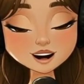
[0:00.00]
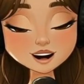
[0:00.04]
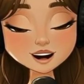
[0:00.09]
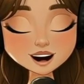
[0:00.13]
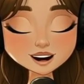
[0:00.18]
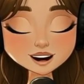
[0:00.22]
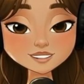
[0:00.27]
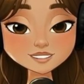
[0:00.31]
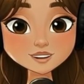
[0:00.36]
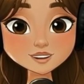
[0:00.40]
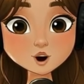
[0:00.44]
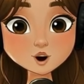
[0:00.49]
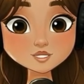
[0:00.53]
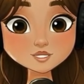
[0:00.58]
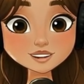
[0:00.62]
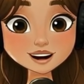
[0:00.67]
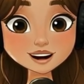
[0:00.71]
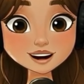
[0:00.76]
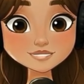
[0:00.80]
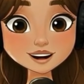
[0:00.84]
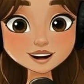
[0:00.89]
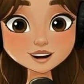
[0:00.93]
He
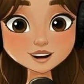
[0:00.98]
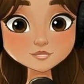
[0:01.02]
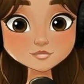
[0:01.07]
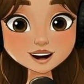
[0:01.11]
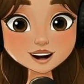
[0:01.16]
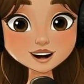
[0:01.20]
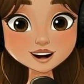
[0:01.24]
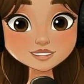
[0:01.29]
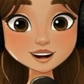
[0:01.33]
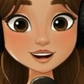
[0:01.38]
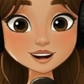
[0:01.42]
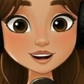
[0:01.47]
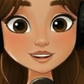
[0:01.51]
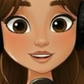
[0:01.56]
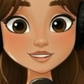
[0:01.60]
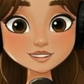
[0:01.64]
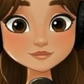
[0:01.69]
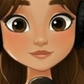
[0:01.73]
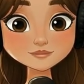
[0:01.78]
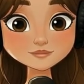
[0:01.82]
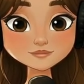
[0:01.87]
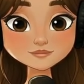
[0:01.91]
shifted his position.
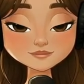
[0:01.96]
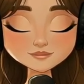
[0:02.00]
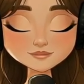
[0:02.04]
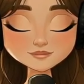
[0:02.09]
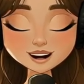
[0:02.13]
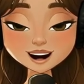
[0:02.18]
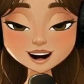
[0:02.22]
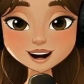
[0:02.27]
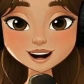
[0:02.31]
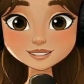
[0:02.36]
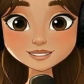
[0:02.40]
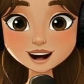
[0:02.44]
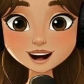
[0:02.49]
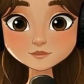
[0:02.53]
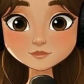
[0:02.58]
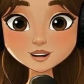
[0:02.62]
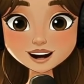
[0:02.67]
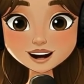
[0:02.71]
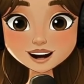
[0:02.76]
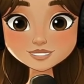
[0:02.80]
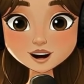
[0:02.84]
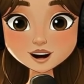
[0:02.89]
The
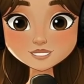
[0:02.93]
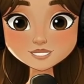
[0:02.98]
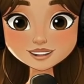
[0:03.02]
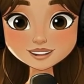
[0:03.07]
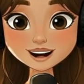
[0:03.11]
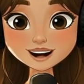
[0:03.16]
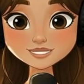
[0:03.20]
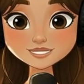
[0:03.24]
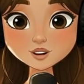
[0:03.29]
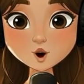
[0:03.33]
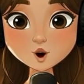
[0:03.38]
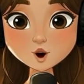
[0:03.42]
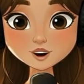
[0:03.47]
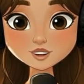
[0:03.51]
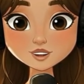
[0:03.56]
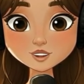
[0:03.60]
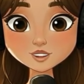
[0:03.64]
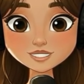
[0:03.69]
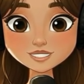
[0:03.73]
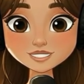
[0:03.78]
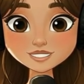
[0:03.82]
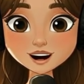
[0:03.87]
company shifted its
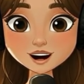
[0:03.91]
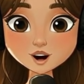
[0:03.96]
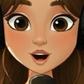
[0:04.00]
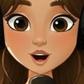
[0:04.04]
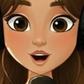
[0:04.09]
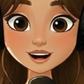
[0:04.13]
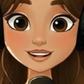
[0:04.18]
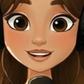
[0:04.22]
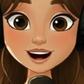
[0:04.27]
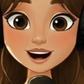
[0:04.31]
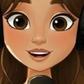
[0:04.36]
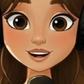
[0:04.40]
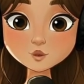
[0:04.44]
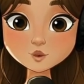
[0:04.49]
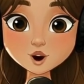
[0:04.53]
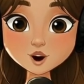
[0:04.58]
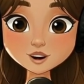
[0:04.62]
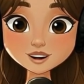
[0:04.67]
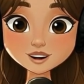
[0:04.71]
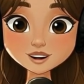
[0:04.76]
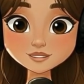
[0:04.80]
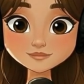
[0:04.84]
focus to online
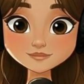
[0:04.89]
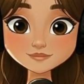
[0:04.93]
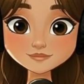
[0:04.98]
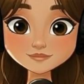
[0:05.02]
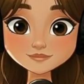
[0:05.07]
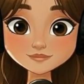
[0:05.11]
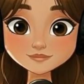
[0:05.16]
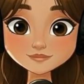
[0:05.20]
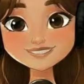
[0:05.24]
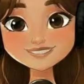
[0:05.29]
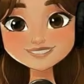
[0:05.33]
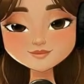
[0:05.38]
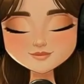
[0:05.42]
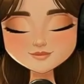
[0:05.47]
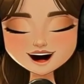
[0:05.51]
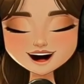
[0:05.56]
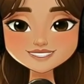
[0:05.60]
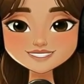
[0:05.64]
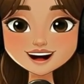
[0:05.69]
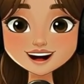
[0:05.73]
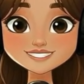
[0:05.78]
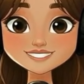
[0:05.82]
work.
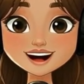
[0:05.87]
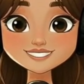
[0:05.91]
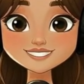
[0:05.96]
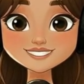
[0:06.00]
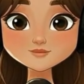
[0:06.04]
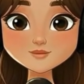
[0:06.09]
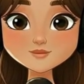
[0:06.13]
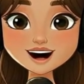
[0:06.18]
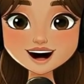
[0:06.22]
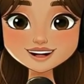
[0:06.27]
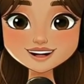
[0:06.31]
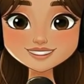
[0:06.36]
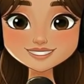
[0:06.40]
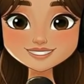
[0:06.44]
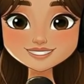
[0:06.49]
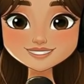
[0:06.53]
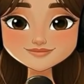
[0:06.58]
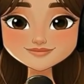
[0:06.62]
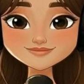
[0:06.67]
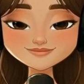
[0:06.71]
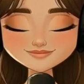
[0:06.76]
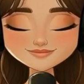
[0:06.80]
Repeat after me.
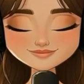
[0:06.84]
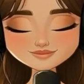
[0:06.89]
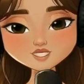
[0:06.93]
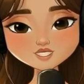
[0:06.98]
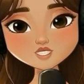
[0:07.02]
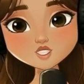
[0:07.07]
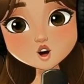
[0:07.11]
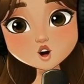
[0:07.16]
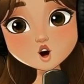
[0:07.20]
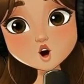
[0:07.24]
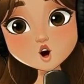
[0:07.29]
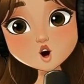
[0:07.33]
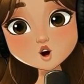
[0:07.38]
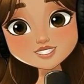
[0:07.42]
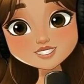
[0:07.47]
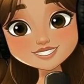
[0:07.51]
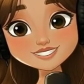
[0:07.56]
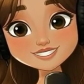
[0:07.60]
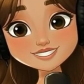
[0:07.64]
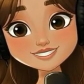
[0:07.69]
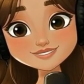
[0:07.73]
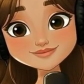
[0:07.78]

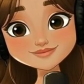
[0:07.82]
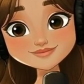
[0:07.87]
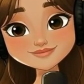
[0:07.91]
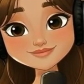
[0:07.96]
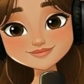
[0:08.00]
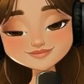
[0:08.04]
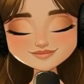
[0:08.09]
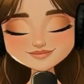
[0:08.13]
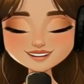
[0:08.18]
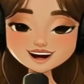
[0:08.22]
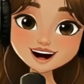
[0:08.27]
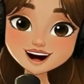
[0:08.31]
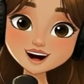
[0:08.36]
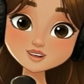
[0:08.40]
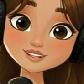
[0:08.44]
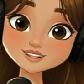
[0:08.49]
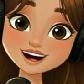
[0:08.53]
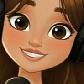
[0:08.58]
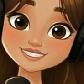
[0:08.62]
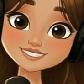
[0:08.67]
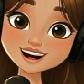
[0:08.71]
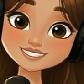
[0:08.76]
Shift. He
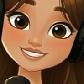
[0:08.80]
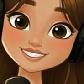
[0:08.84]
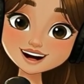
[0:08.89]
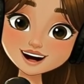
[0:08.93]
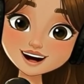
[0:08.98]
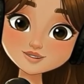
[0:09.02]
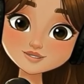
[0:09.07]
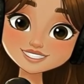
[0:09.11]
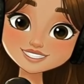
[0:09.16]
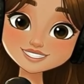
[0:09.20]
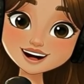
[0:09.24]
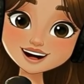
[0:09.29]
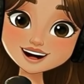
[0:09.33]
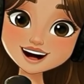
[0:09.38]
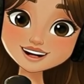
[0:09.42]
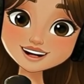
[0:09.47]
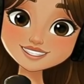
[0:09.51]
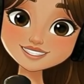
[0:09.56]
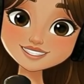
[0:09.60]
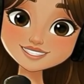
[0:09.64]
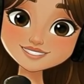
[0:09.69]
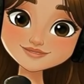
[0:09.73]
shifted his
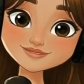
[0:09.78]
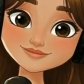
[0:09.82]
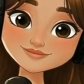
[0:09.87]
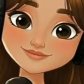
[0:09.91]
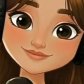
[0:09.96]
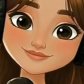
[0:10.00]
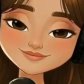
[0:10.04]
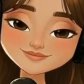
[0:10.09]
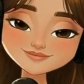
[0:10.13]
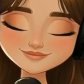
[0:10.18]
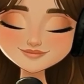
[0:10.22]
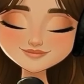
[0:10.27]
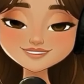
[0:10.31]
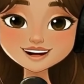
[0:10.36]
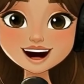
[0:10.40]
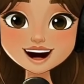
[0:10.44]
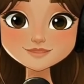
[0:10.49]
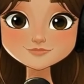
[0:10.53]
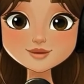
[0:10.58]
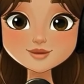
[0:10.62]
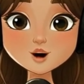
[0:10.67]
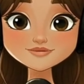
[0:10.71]
position.
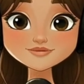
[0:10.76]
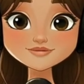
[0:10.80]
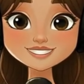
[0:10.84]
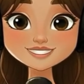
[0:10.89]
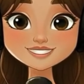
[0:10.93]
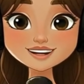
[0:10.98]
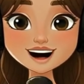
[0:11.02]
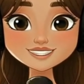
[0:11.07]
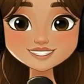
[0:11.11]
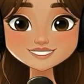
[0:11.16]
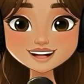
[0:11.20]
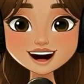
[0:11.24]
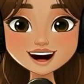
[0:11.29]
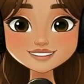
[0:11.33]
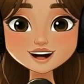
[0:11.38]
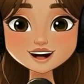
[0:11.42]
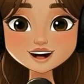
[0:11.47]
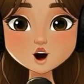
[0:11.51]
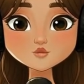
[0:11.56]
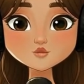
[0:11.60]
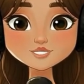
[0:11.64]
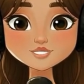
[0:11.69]
The company shifted
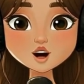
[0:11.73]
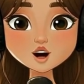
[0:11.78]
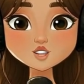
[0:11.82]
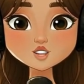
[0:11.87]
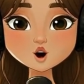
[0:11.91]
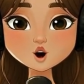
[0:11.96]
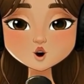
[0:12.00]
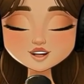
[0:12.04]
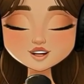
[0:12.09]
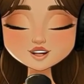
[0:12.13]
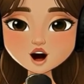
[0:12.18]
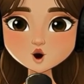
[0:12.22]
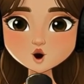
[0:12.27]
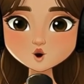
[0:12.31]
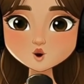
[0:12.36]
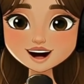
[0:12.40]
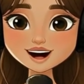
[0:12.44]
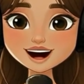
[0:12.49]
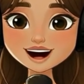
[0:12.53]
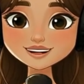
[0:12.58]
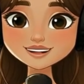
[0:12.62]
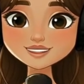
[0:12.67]
its focus to
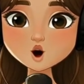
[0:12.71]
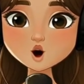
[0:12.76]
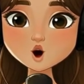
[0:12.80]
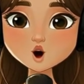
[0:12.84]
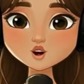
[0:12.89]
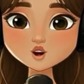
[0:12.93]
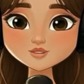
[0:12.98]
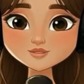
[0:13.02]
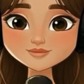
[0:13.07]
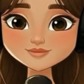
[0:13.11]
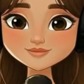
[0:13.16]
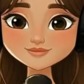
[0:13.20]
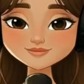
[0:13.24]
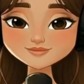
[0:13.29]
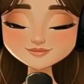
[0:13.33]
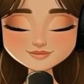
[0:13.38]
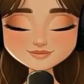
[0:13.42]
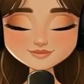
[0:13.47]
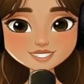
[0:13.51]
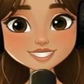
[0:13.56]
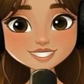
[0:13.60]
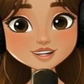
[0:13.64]
online work.
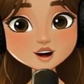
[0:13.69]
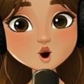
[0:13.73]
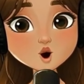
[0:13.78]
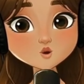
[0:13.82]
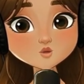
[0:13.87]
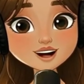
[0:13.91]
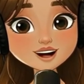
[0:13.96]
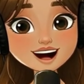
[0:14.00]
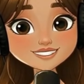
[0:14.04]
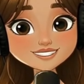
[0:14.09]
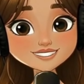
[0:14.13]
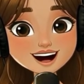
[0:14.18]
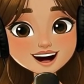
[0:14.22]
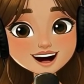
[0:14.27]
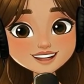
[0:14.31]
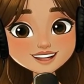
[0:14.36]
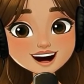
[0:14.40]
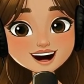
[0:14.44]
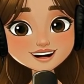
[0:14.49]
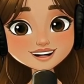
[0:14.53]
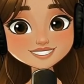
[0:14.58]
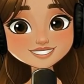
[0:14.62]
Now watch the
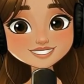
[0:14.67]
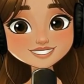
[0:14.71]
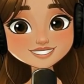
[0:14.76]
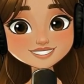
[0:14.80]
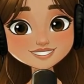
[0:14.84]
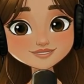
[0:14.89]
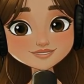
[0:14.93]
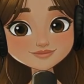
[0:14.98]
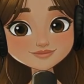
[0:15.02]
action.